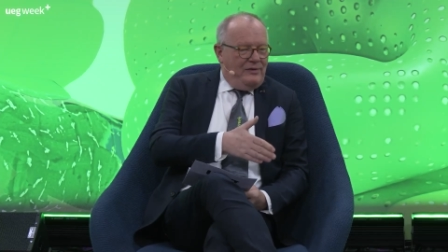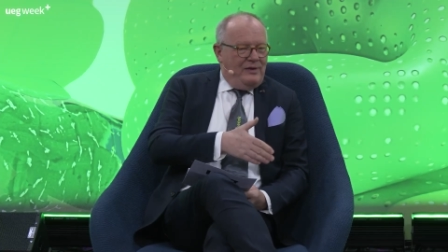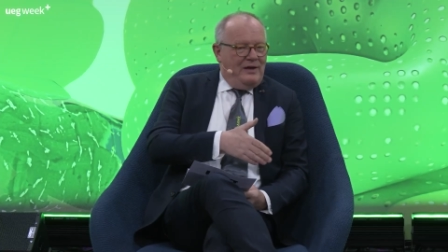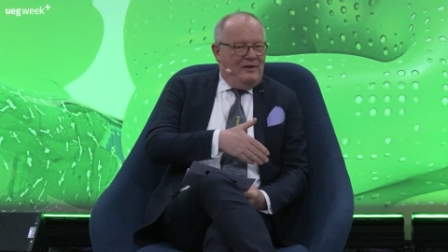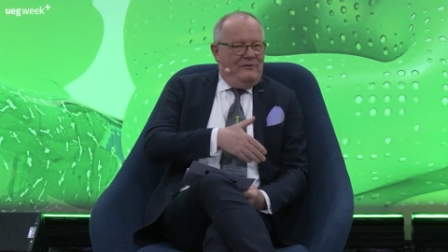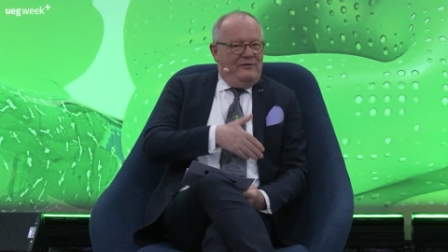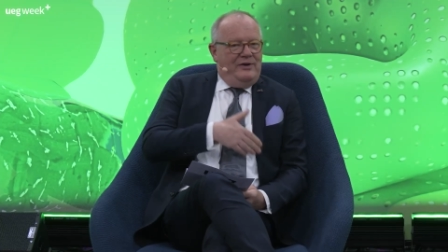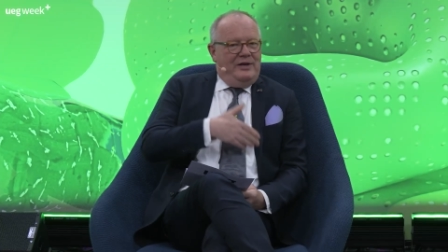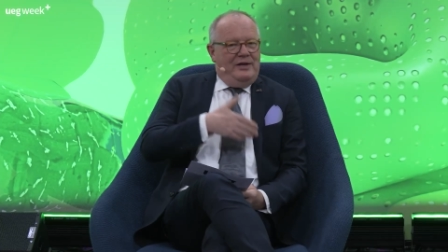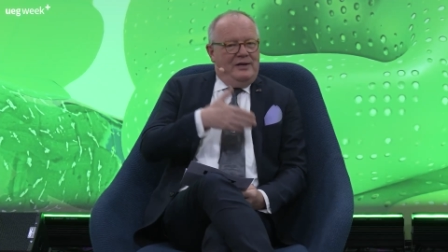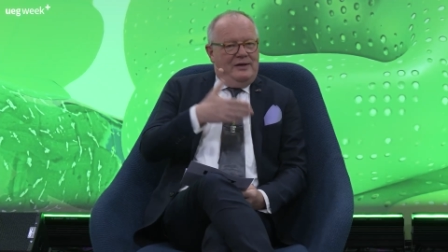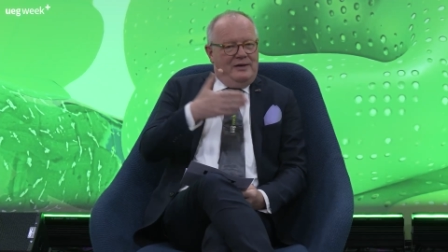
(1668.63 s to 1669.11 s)

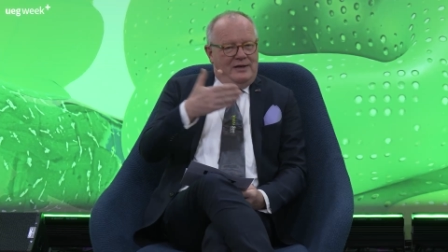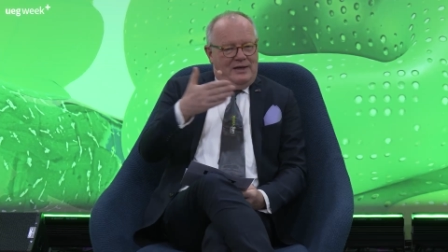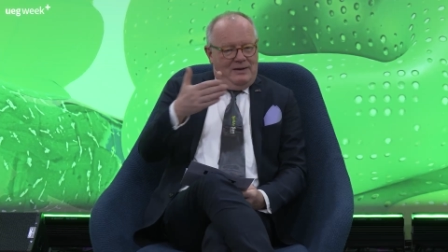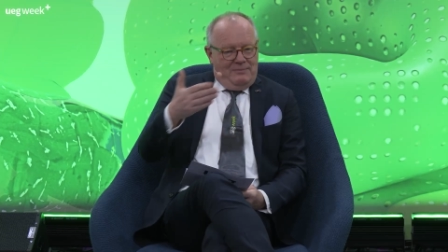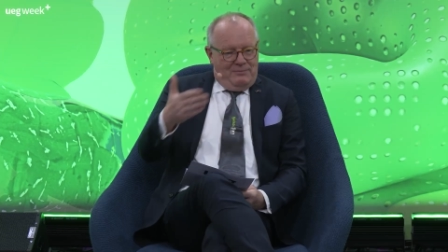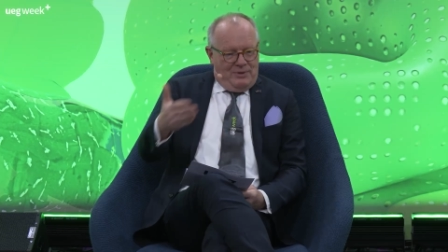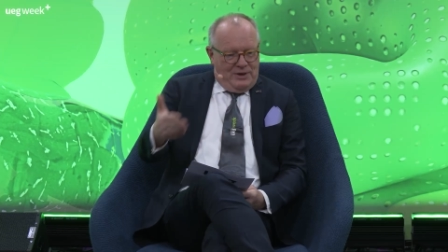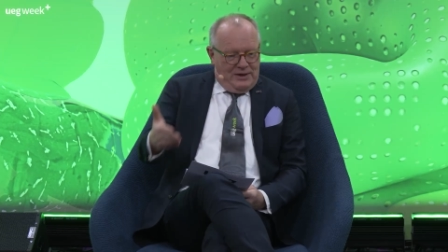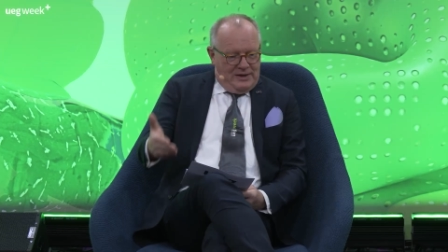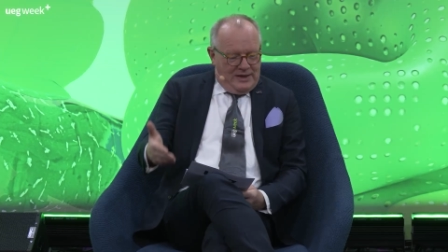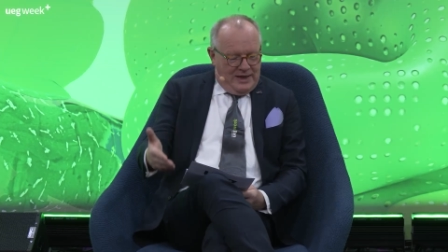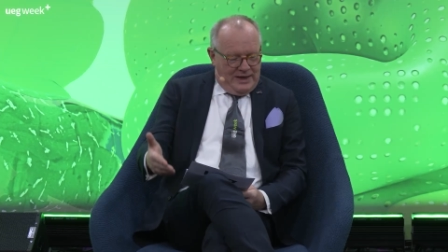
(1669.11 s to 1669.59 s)
having
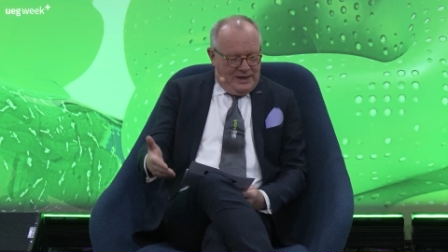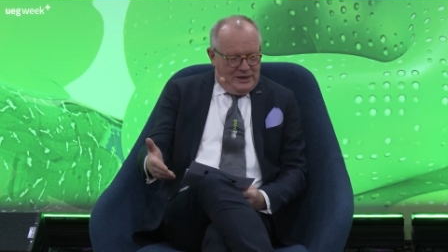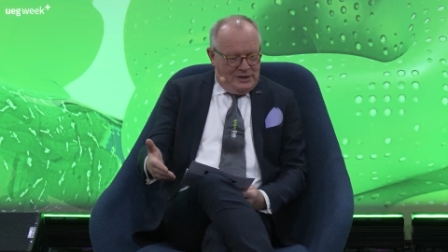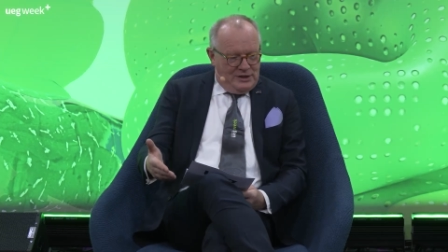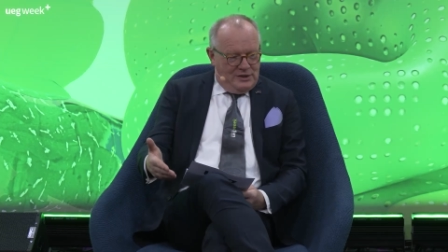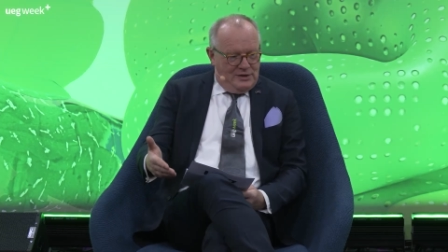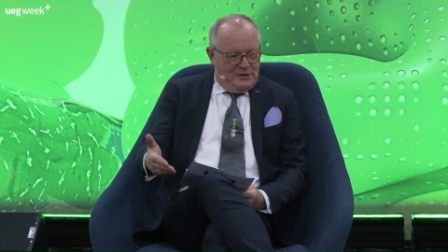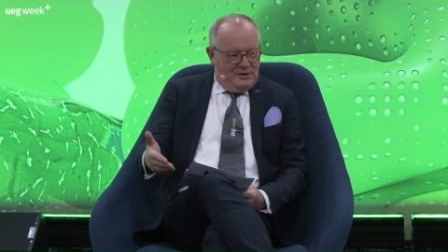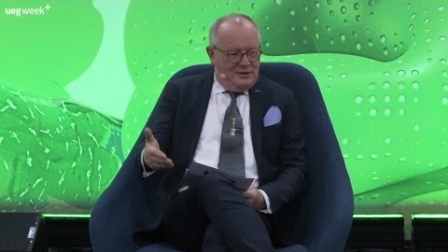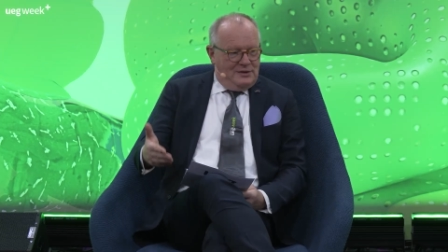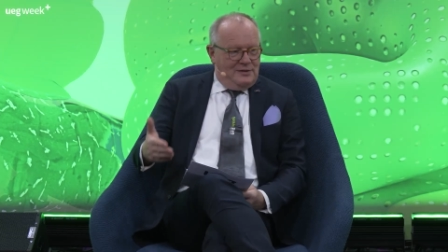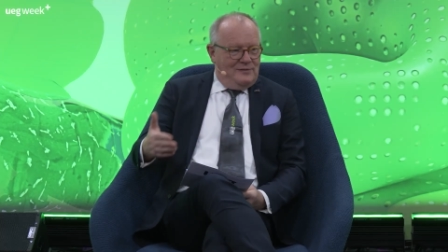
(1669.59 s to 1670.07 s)

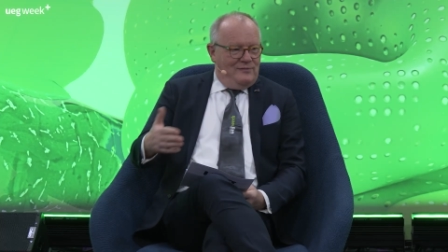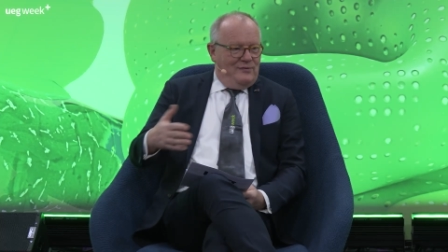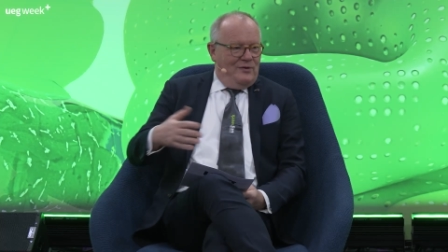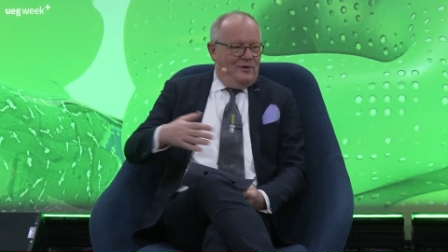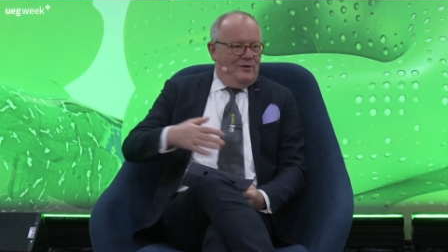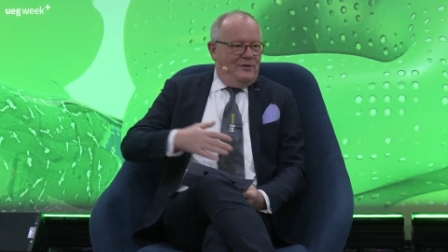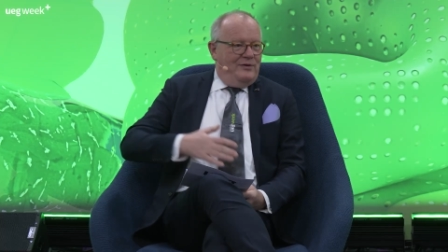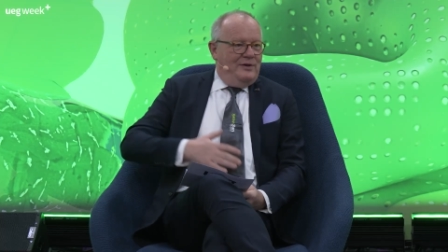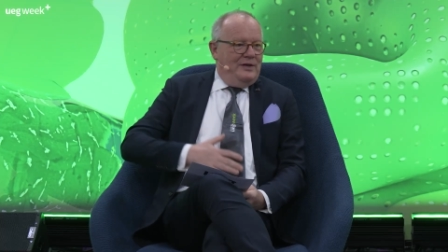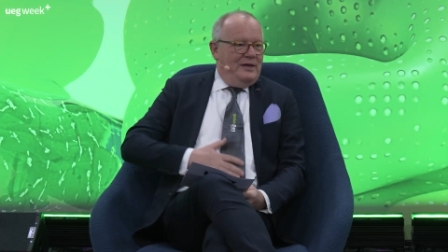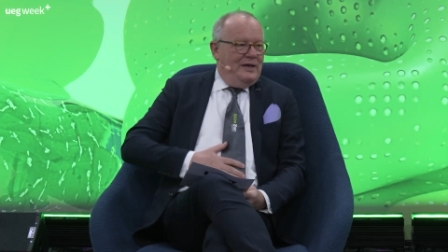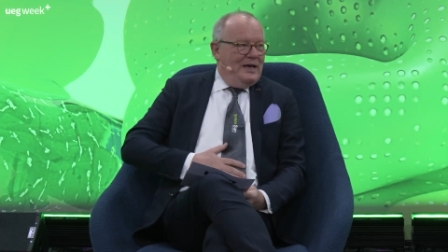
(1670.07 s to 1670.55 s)
implications
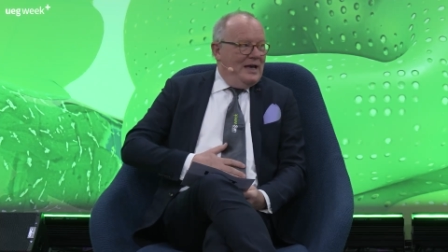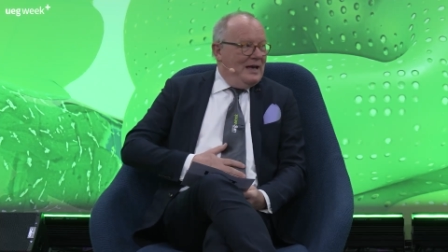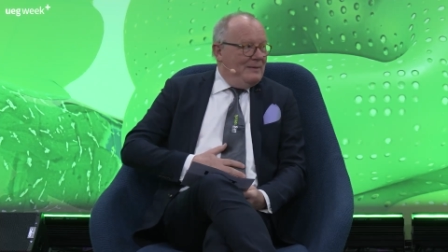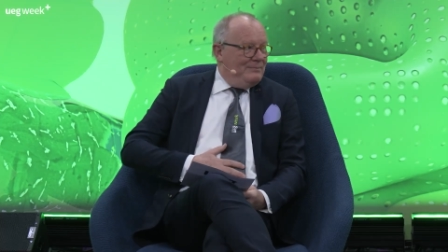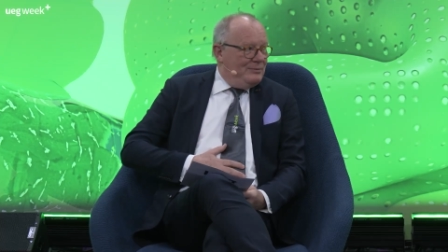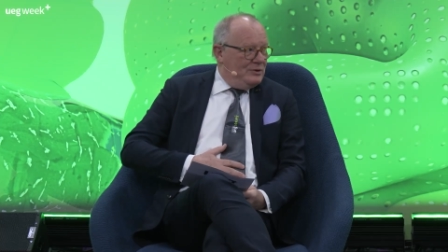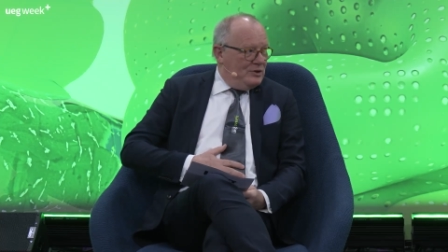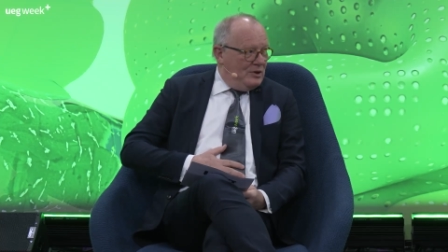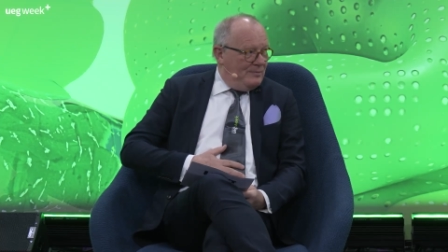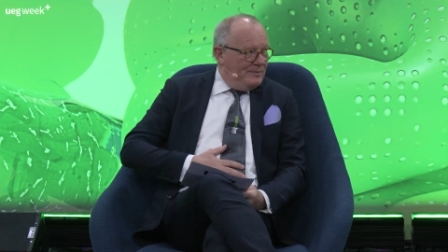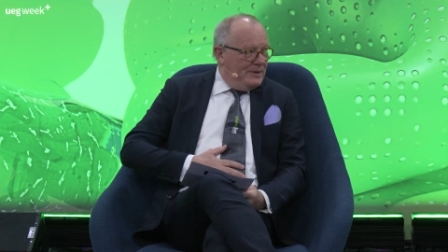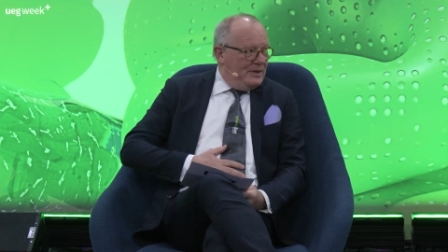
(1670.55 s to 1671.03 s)
for the
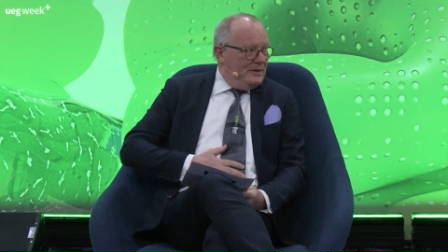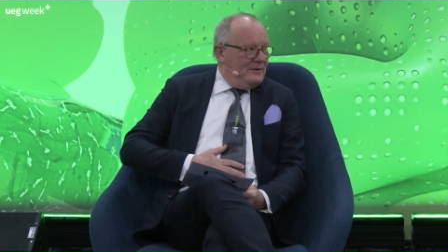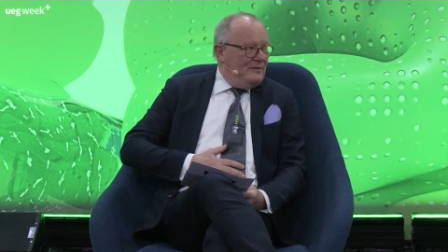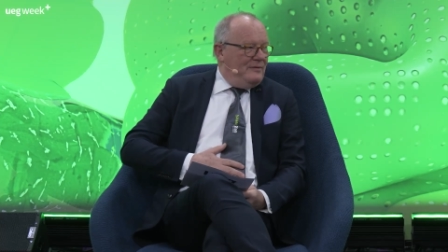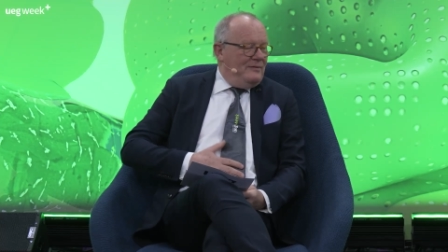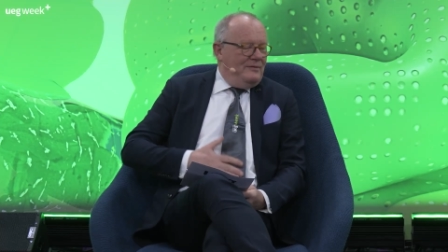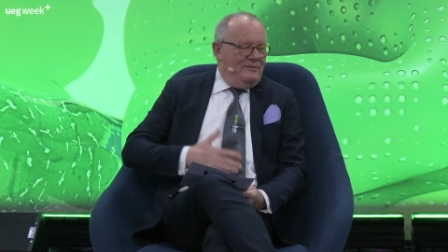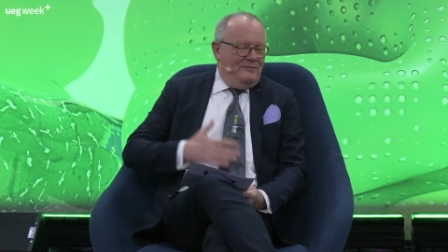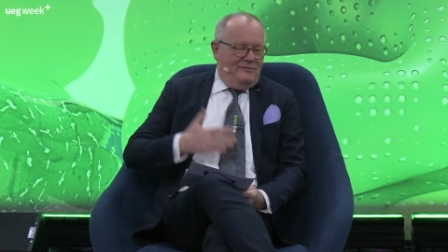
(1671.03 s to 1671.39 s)
abdomen,